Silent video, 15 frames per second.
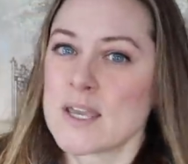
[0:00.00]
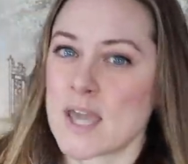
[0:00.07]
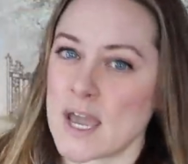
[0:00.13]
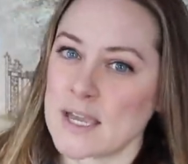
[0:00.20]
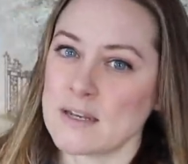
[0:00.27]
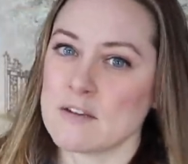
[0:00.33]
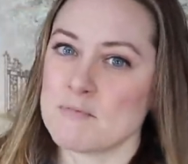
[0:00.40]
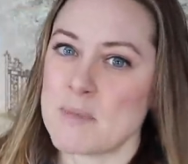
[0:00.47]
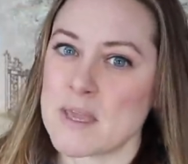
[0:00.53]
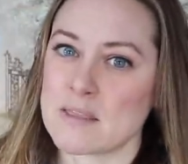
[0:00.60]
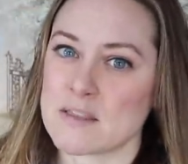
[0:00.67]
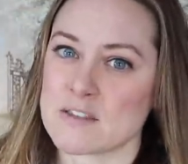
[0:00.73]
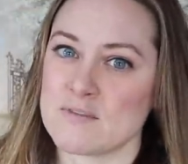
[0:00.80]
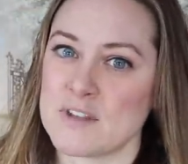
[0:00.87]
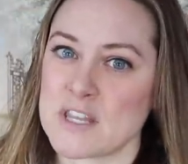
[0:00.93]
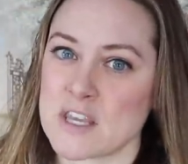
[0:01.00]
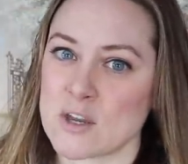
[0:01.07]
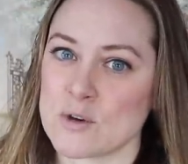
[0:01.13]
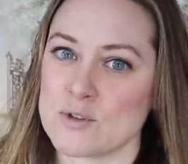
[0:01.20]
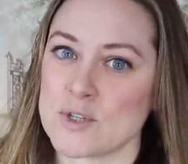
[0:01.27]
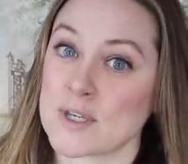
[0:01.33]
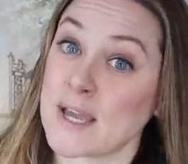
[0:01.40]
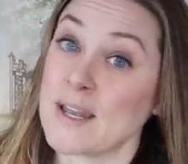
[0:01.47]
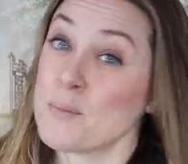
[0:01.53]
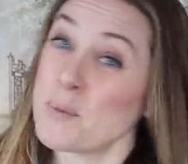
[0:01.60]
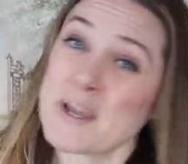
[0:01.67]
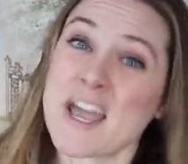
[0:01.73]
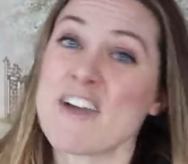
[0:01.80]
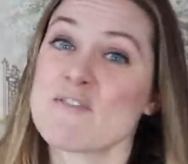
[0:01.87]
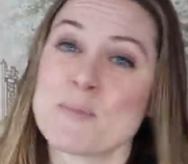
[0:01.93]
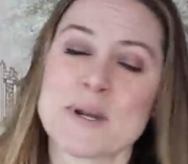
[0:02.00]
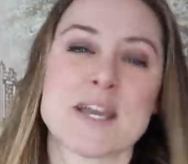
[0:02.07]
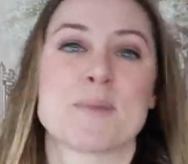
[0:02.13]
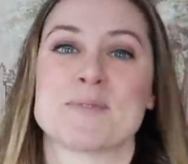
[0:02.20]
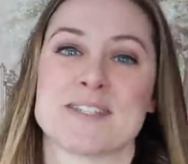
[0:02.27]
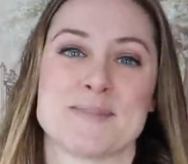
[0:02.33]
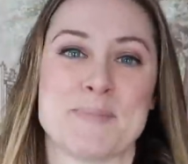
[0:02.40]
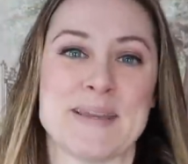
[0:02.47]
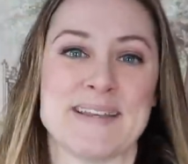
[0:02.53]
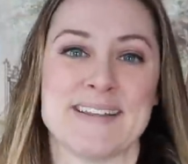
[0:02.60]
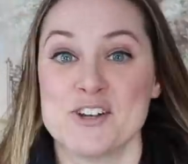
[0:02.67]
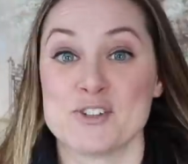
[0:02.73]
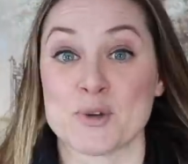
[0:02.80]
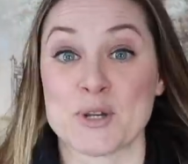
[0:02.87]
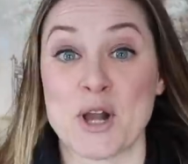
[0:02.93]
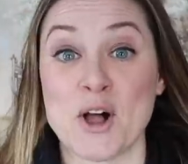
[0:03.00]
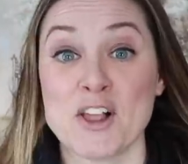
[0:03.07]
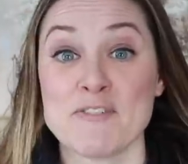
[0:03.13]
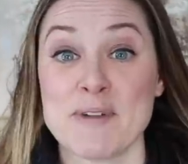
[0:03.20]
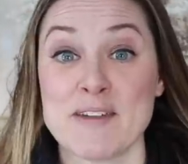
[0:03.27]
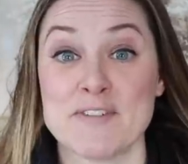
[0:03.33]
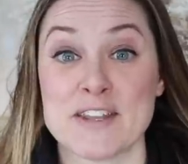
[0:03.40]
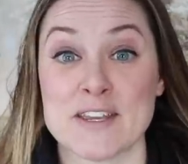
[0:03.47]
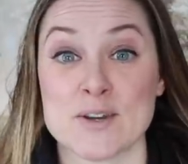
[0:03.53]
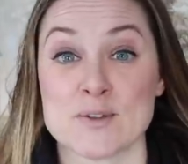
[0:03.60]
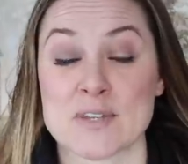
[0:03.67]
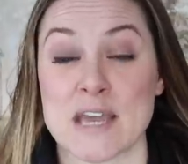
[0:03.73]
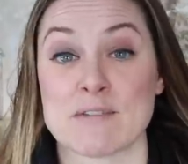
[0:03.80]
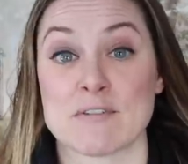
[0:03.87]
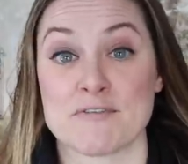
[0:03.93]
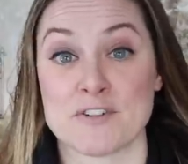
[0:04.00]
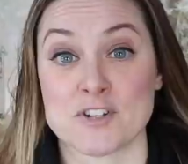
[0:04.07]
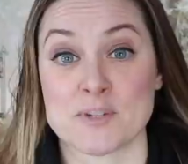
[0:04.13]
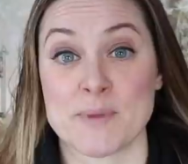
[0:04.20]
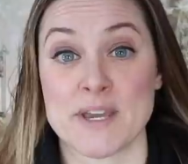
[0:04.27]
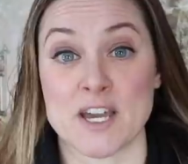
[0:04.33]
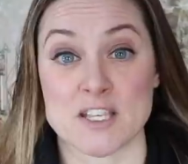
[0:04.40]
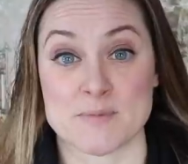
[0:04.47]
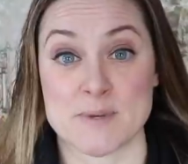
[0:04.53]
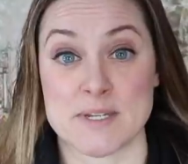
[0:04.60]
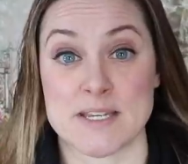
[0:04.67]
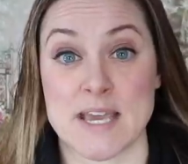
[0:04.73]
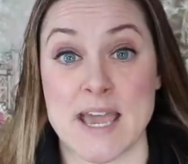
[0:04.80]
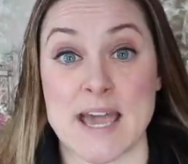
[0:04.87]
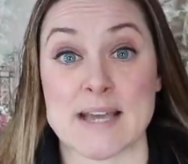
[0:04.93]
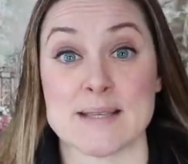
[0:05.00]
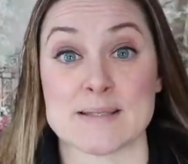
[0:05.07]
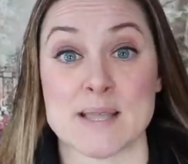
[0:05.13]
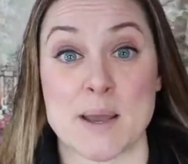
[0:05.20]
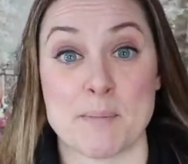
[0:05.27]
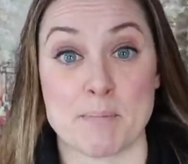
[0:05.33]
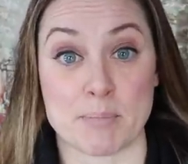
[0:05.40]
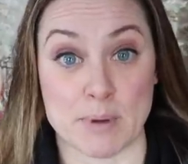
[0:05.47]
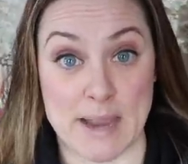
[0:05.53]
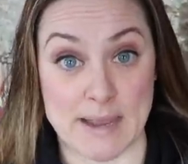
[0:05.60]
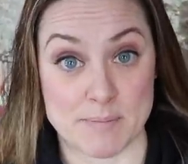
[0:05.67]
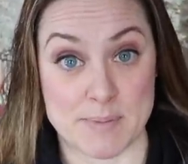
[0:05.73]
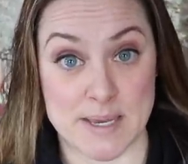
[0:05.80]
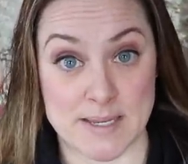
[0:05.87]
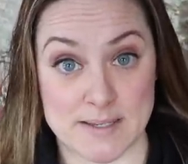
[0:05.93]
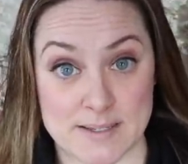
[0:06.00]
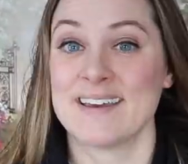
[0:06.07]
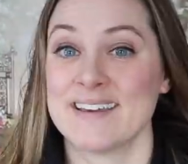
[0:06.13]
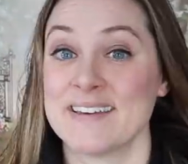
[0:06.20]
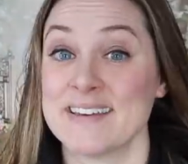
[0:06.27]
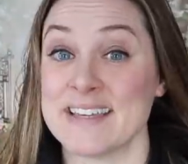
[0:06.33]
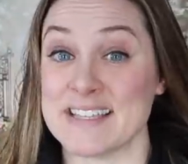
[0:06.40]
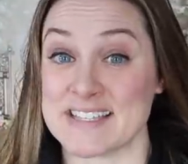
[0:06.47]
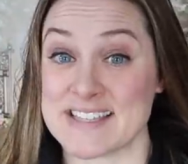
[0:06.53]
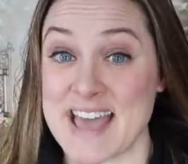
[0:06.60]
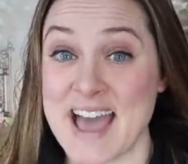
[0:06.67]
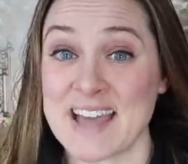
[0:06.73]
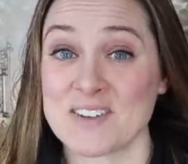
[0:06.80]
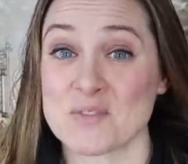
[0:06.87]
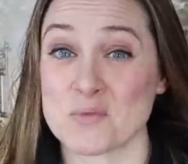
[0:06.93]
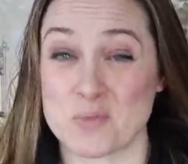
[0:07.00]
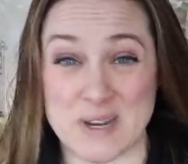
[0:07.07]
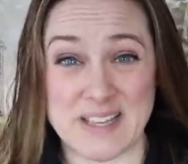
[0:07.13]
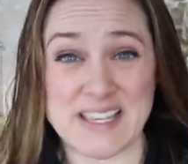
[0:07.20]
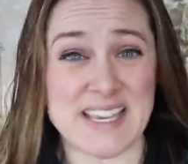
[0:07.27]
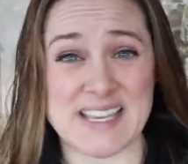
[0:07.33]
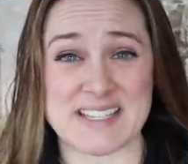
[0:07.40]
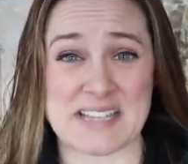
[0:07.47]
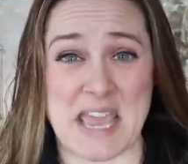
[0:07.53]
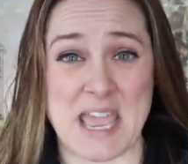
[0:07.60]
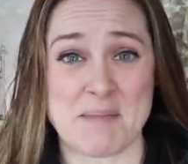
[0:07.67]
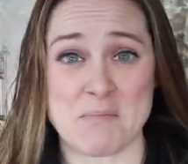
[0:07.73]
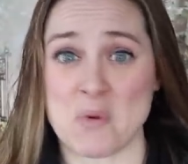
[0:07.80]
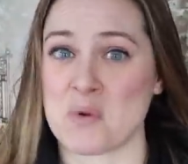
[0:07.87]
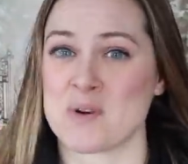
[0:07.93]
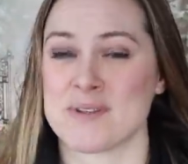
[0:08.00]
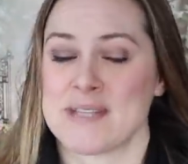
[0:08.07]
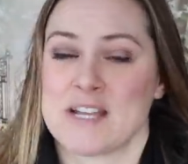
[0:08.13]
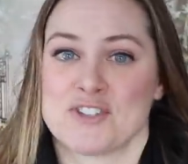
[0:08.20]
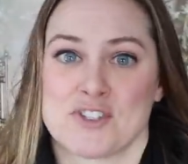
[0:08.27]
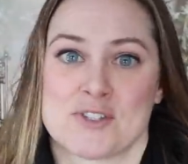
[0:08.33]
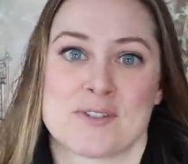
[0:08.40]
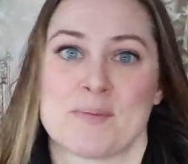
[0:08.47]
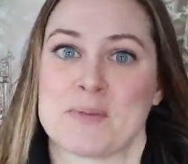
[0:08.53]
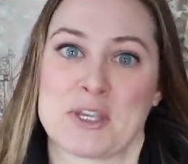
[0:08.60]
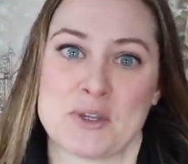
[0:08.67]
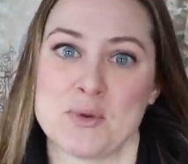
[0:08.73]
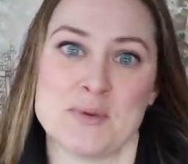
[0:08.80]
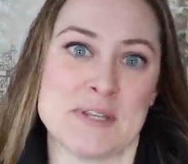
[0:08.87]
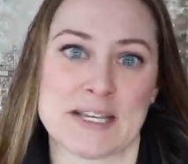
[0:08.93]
kind of make this video to kind of bring everybody up to speed. So in all of my videos, I refer to my husband as Brad Pitt is that really his name or is that just some cute